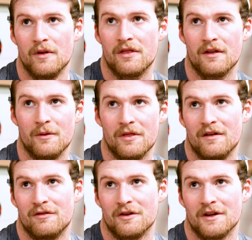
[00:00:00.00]
with uh, with
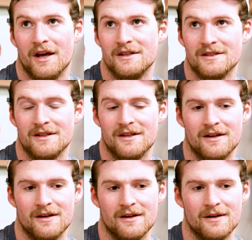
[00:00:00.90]
different guys, and
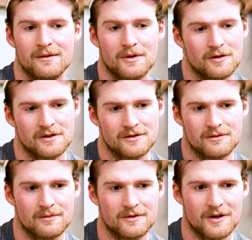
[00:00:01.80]
uh, you know, just
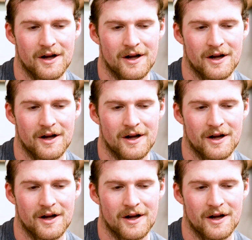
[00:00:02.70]
try